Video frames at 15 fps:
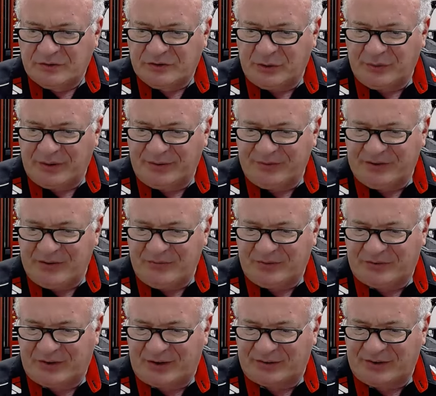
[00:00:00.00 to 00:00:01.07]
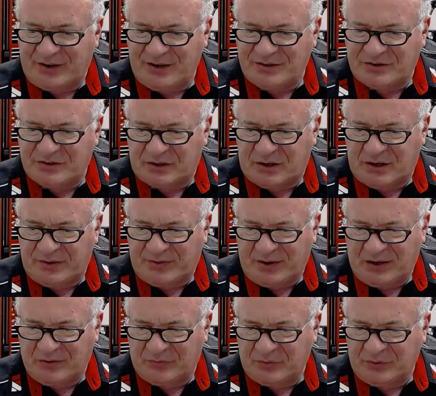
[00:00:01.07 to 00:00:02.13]
Jolien76, hey, John,
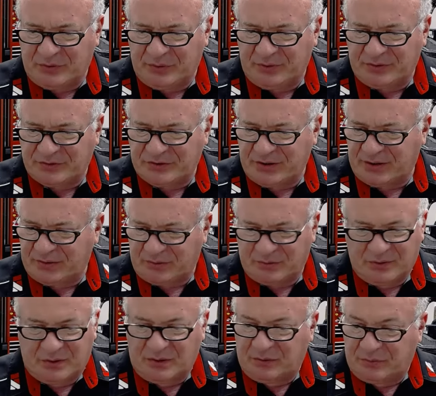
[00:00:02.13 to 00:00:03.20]
thank you for doing this channel.